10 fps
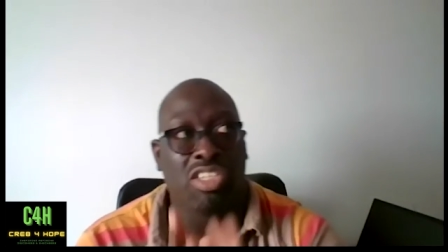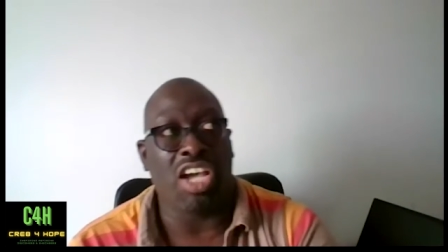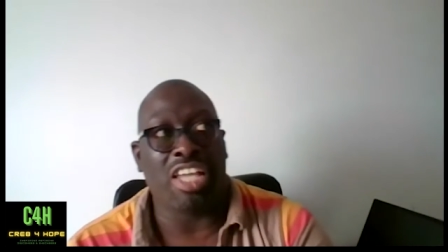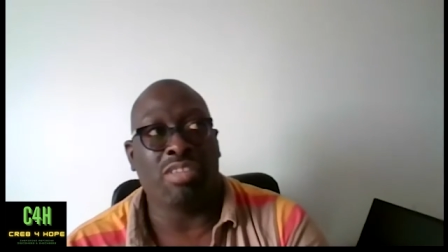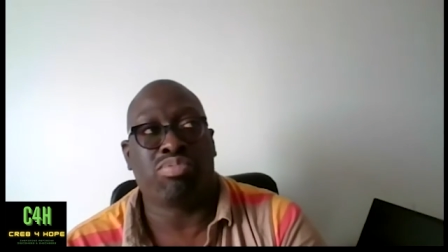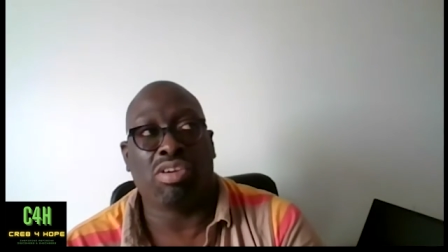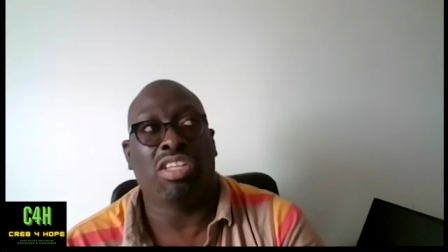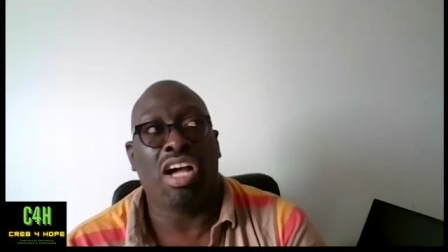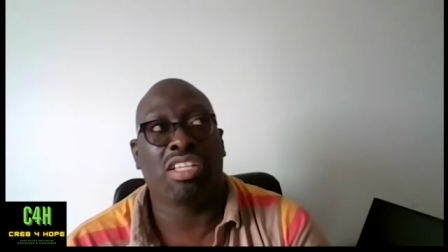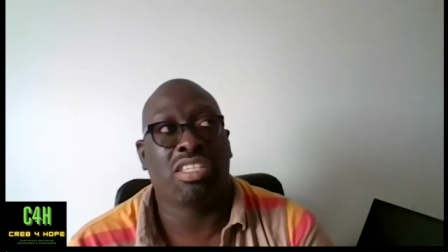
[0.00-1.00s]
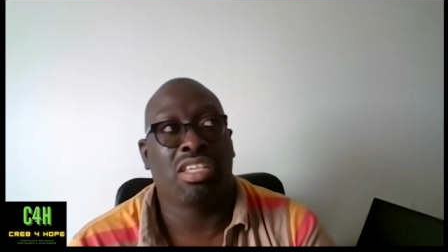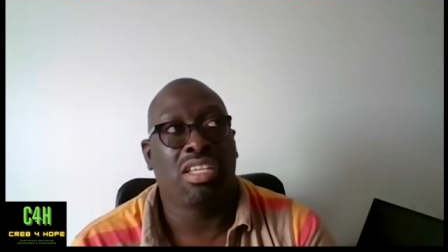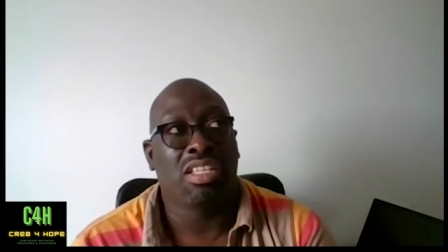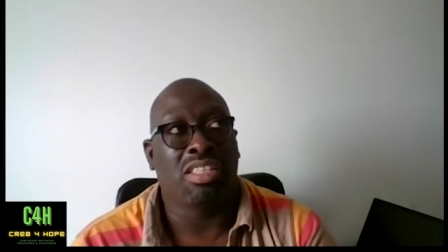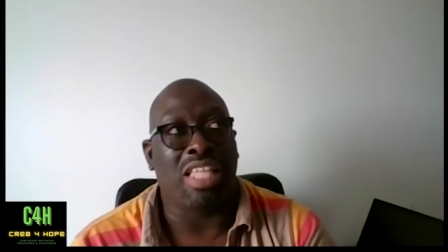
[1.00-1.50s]
design a product
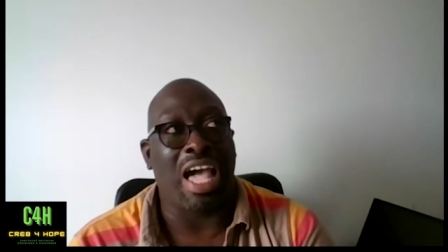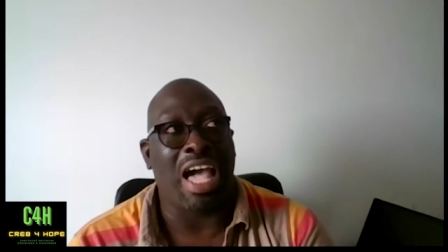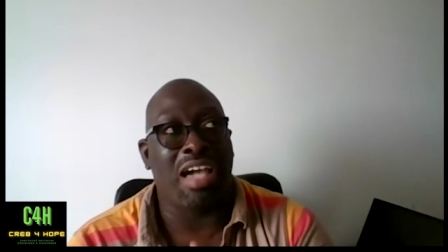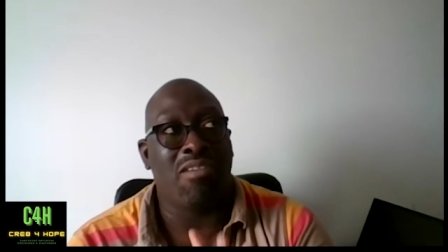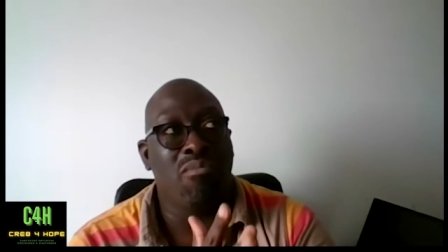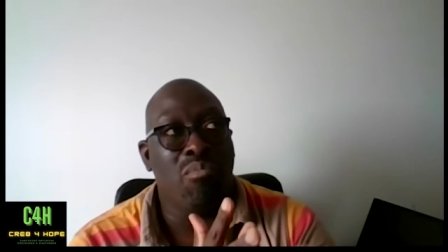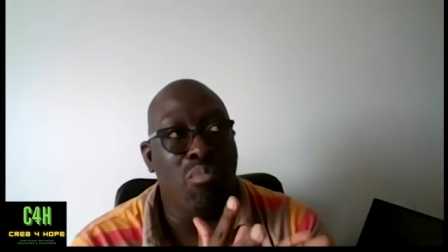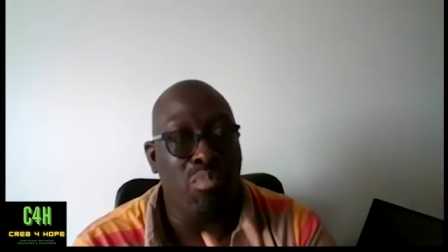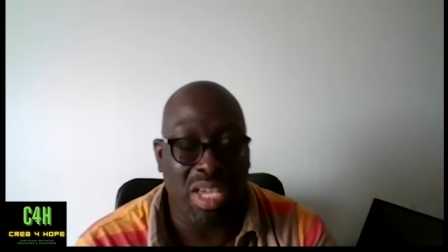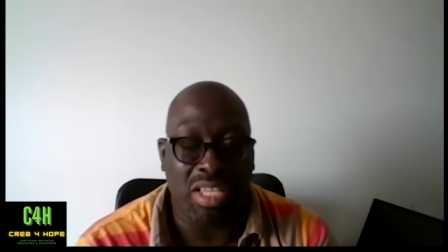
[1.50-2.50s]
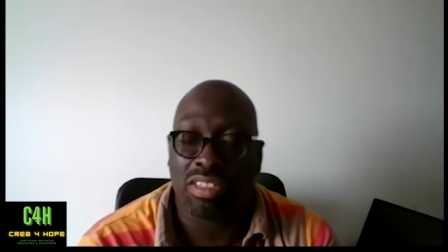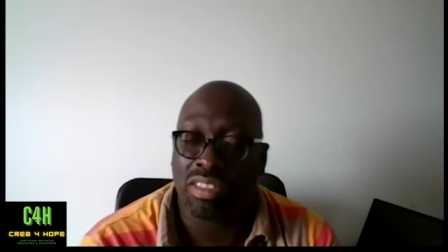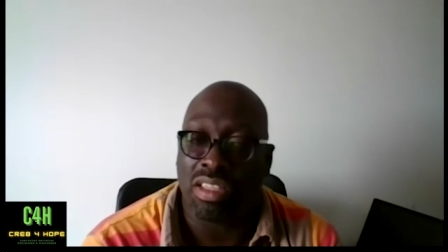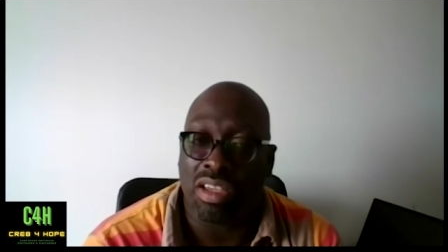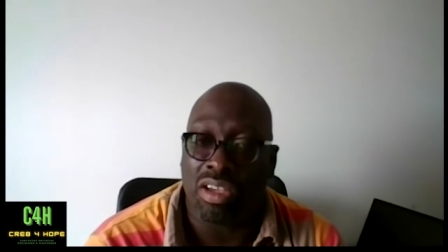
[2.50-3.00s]
that
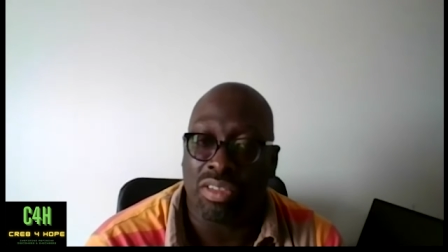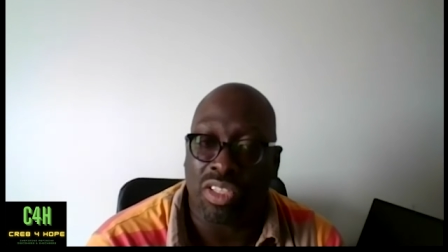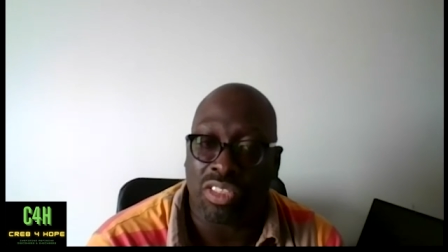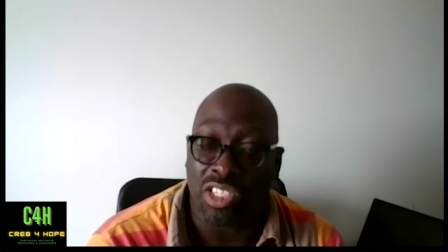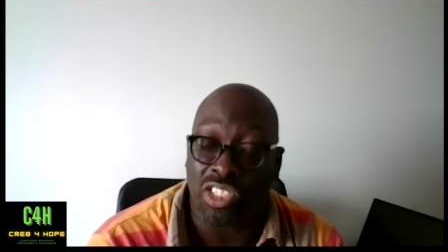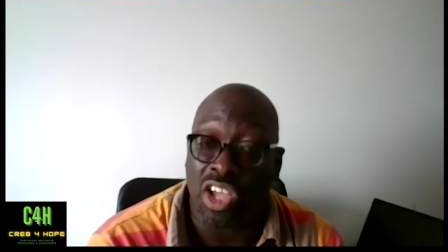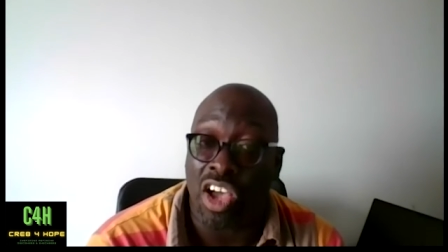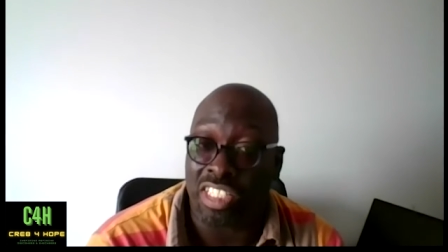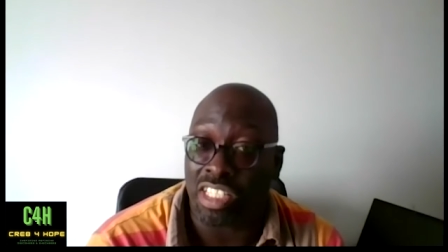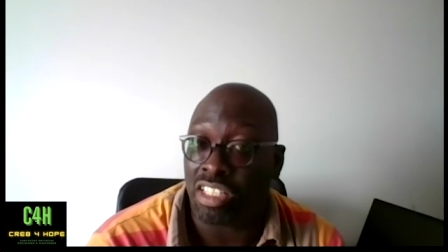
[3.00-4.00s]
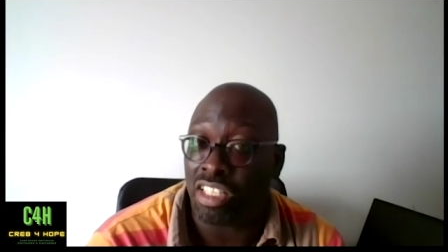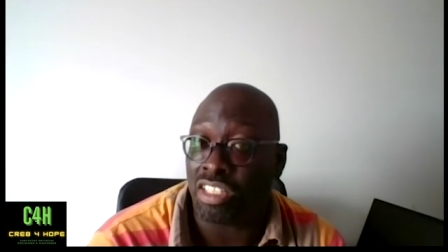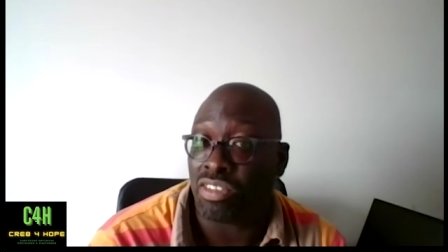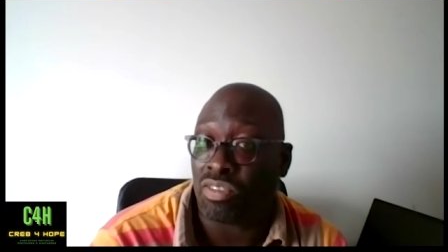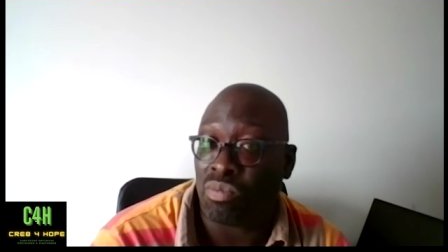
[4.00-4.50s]
meets the desires and the
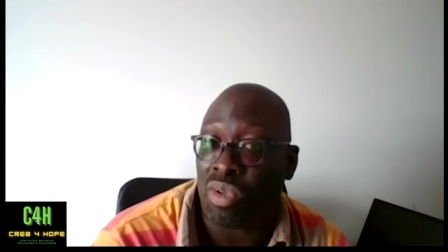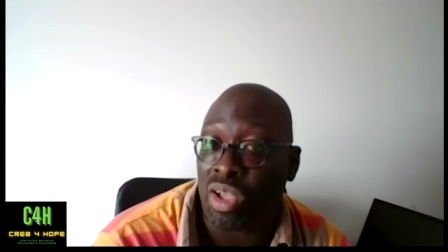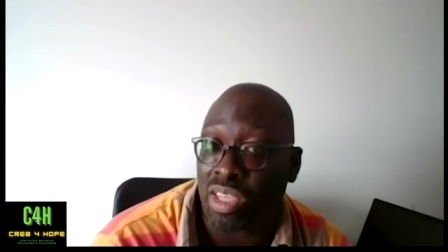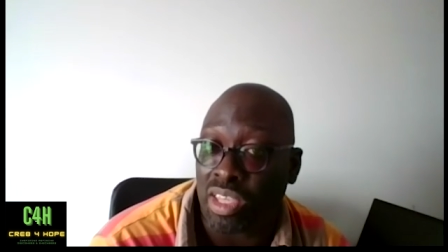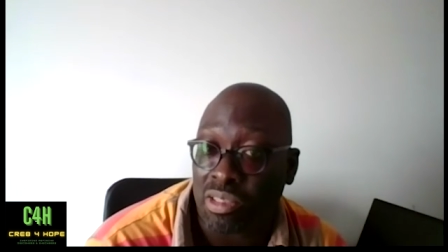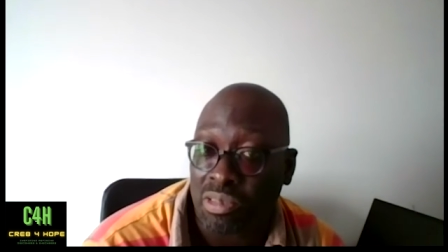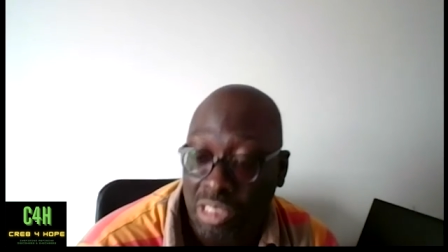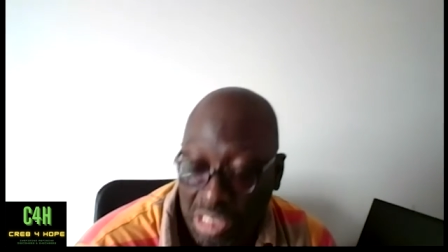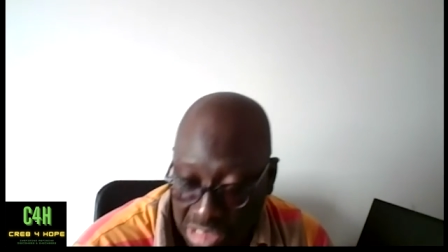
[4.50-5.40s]
needs of the market.